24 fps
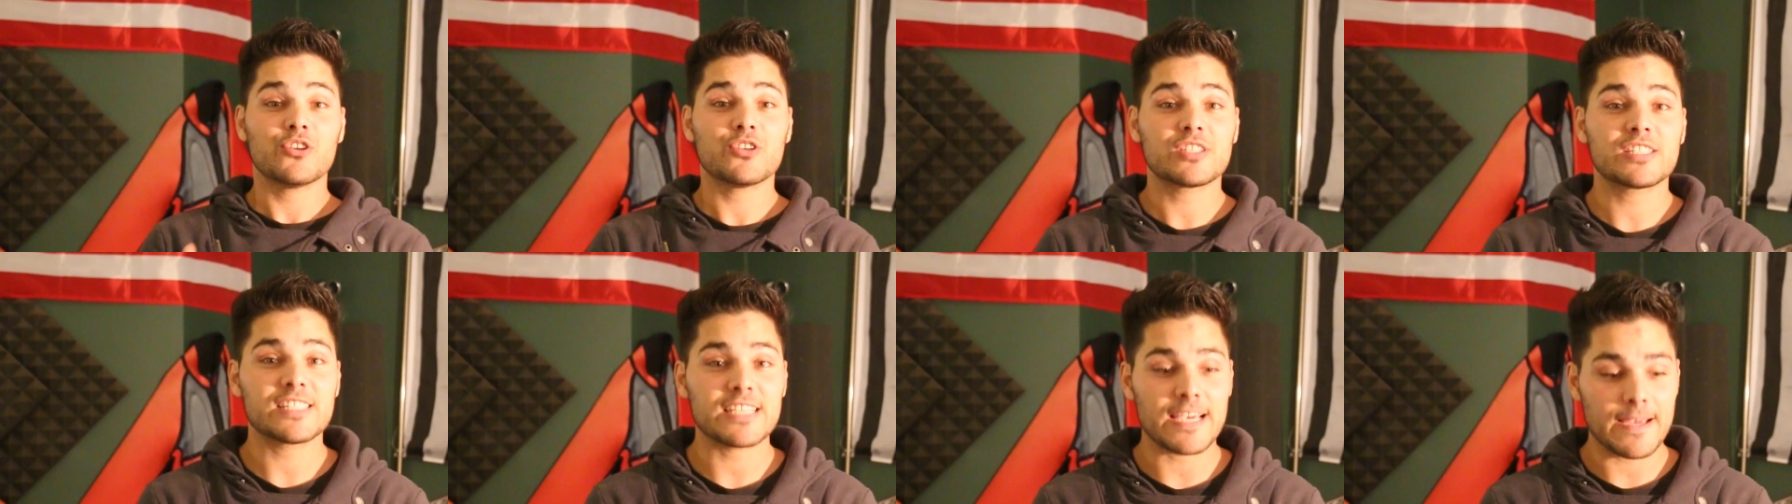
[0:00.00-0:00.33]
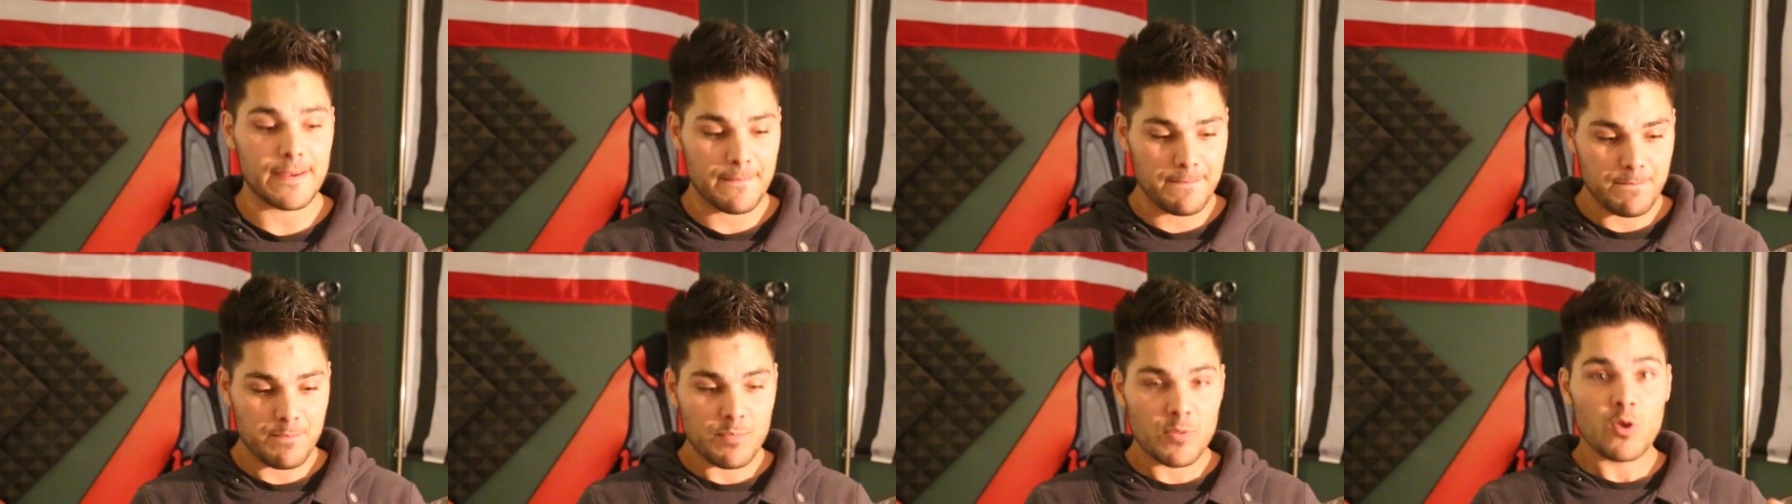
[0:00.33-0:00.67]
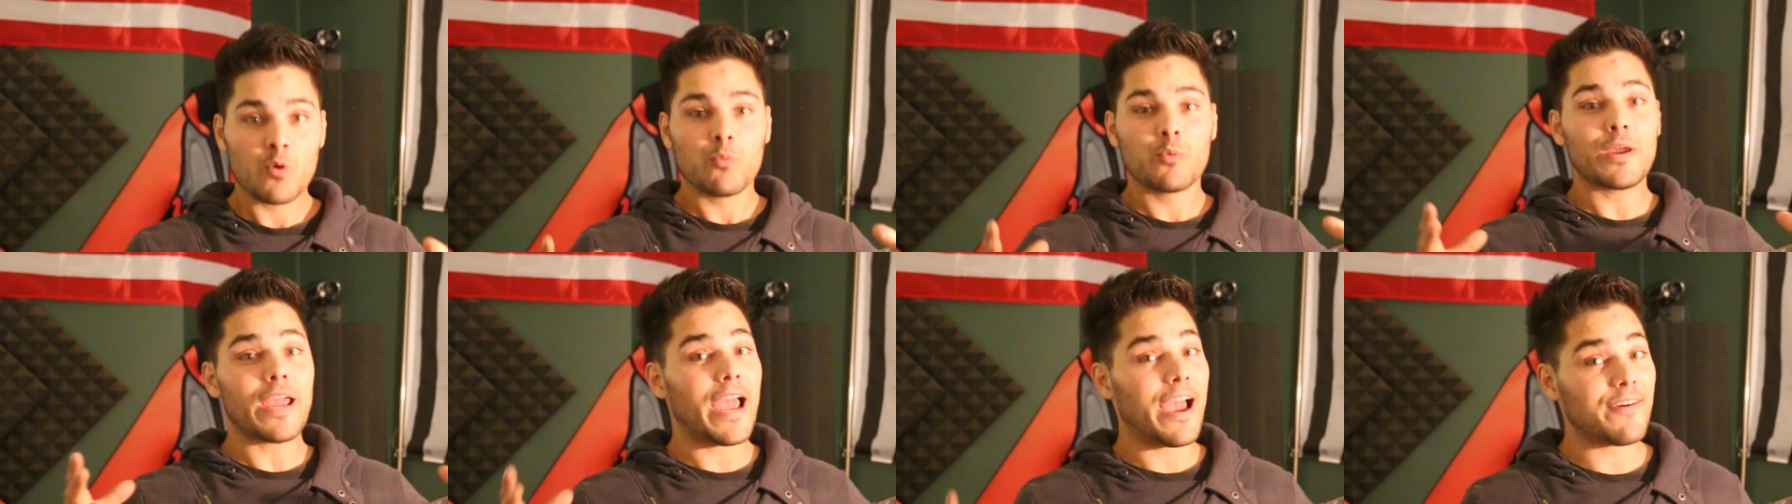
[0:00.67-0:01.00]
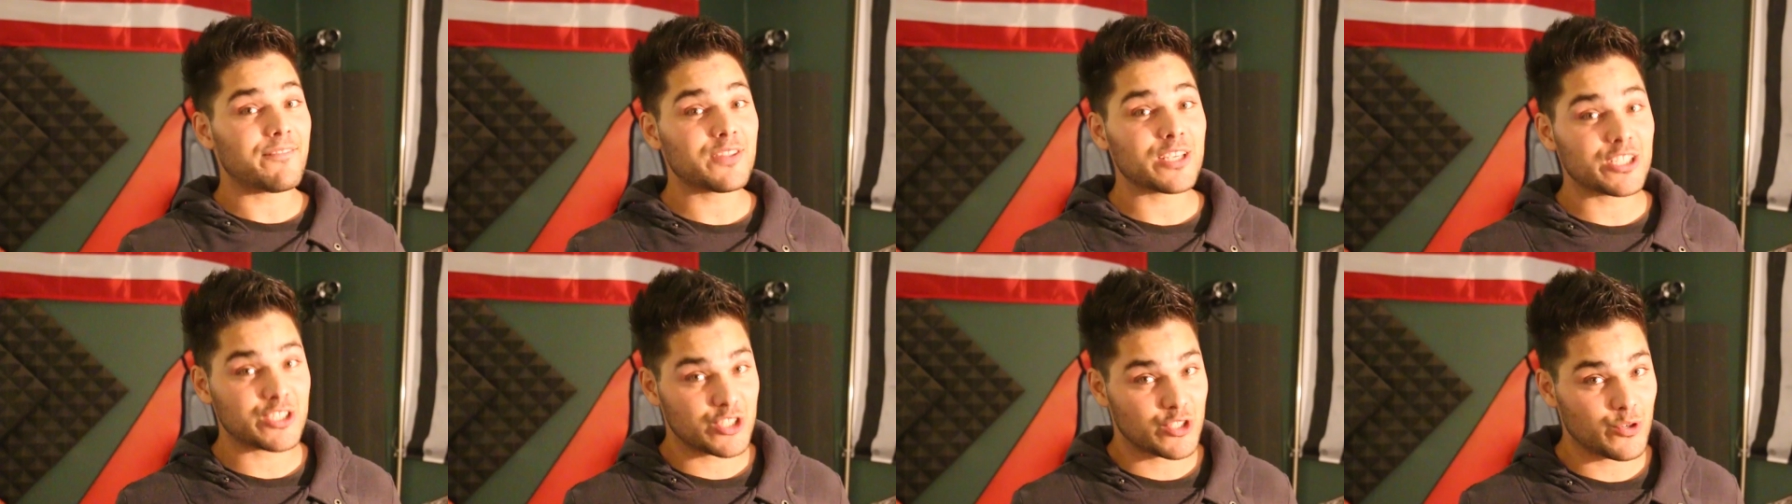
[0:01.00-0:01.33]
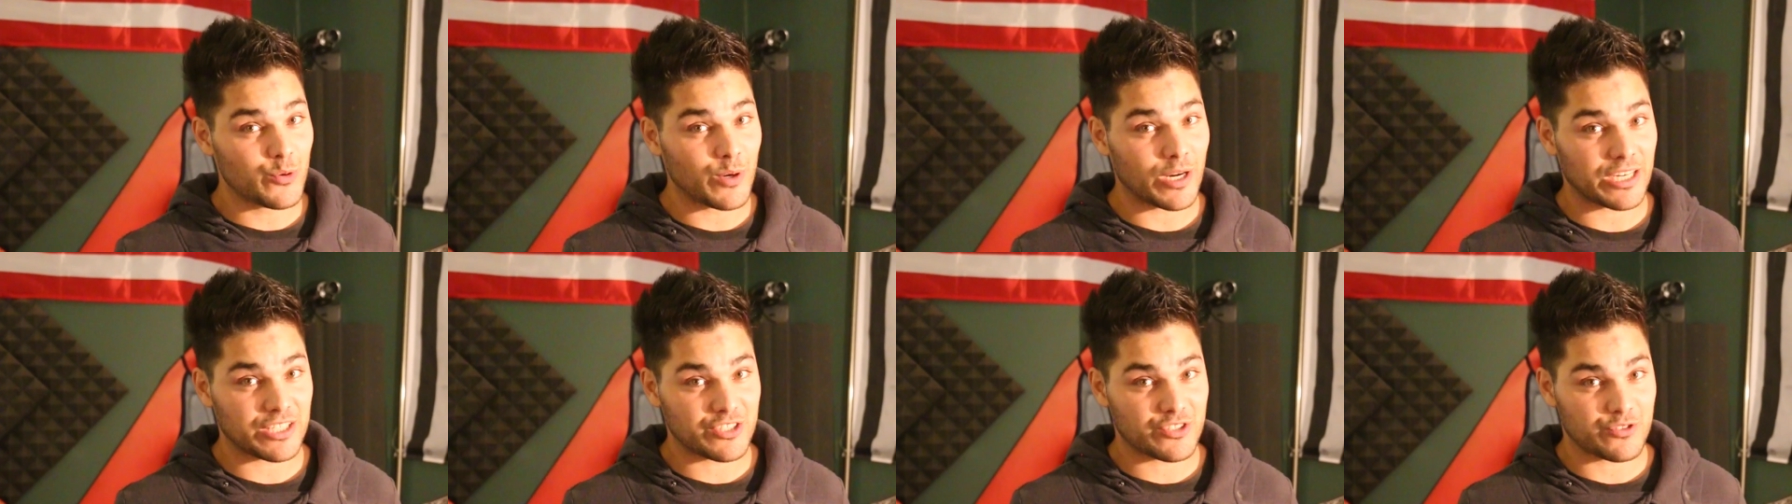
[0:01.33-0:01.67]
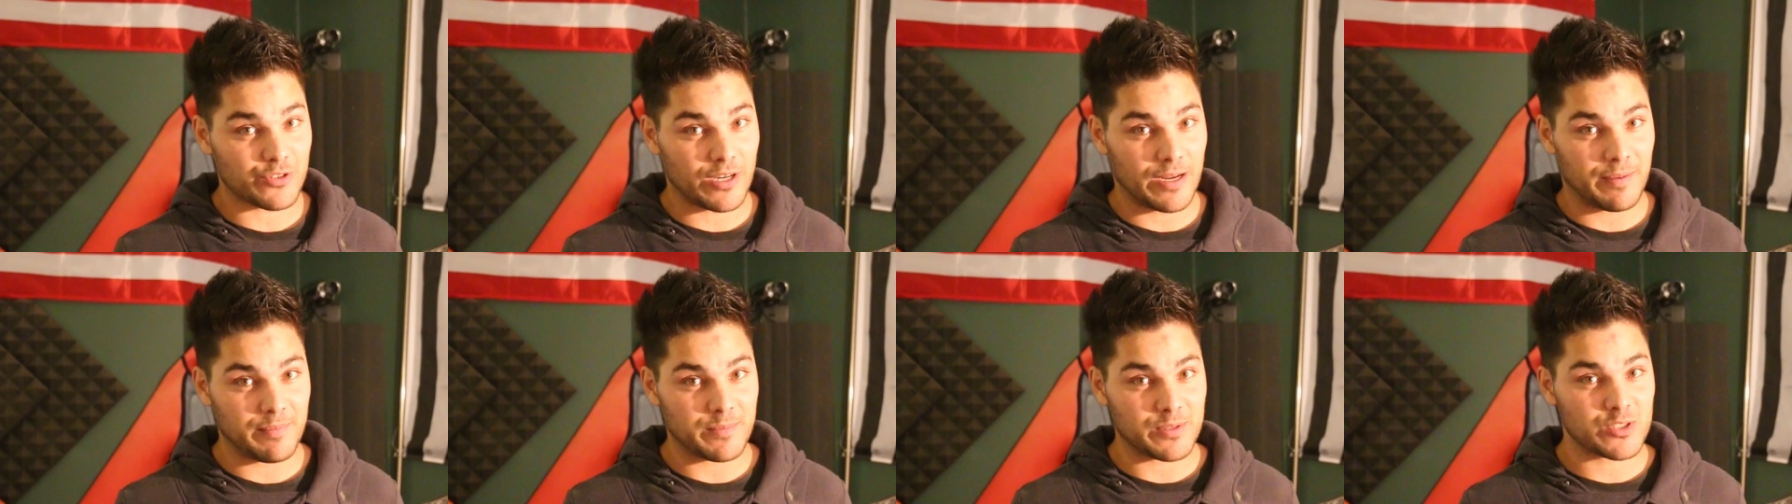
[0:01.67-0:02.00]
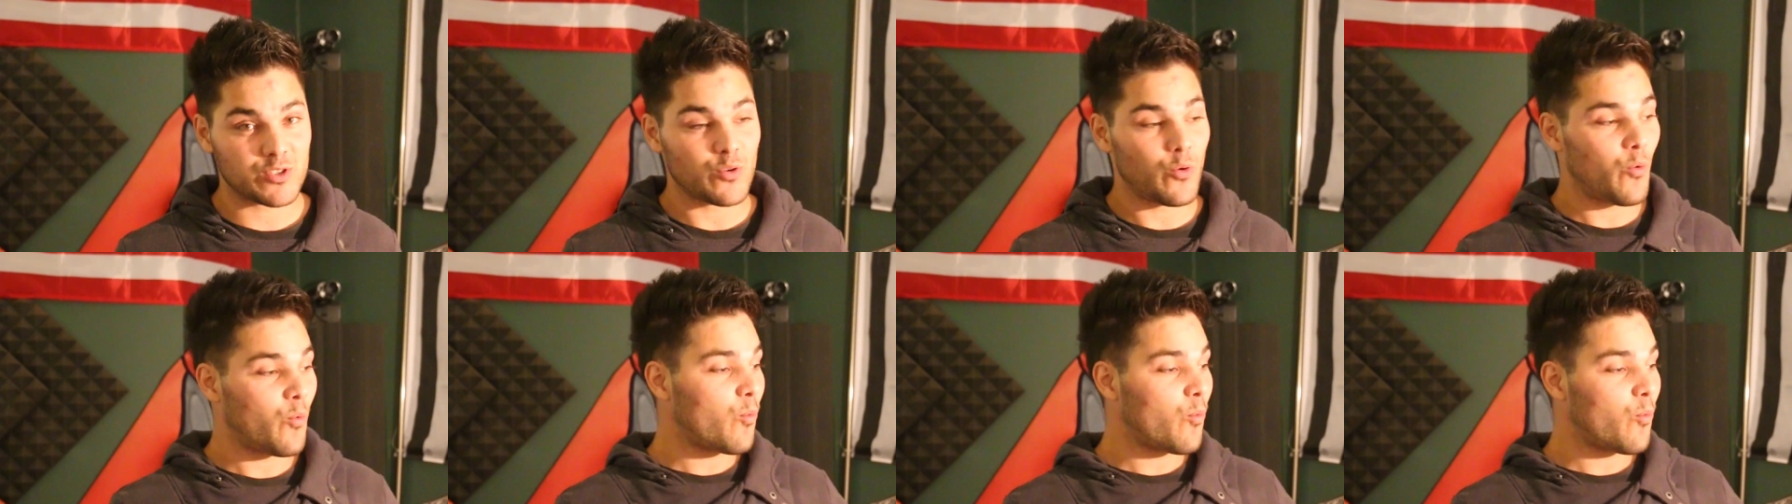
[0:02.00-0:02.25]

You see, we have these 2 extremes.